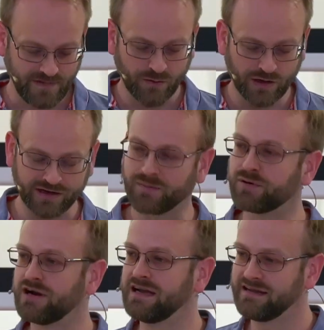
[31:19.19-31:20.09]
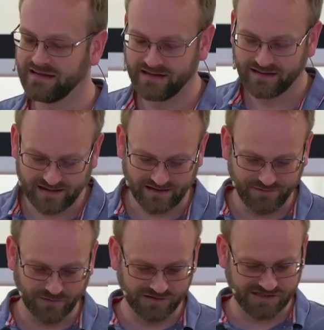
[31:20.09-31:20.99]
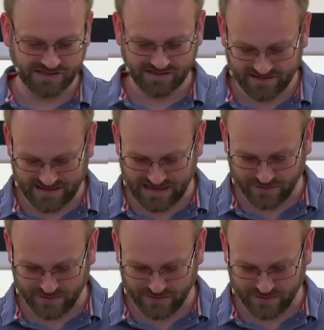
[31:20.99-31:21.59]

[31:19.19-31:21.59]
Why don't I pray that for us now?